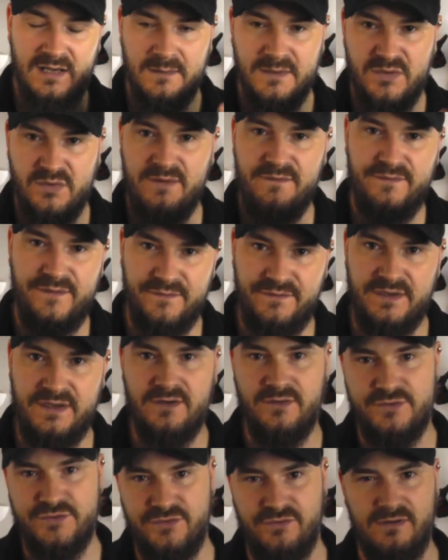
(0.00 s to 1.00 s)
Between 50
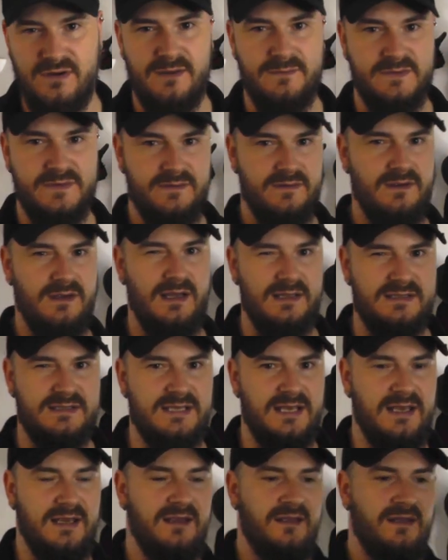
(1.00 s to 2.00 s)
and 100 grams, I'd
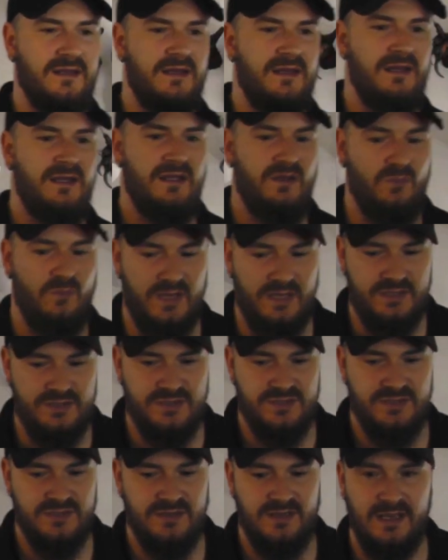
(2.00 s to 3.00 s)
say,
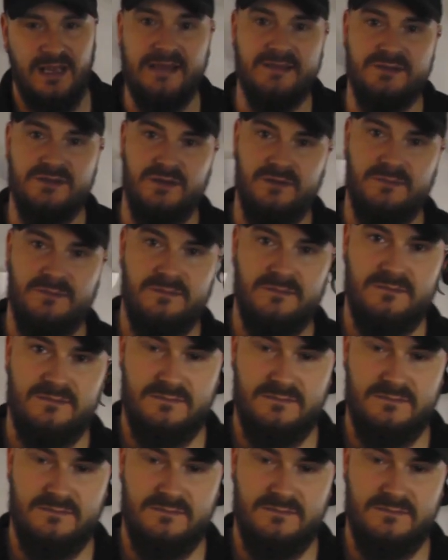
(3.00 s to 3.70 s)
which adds up.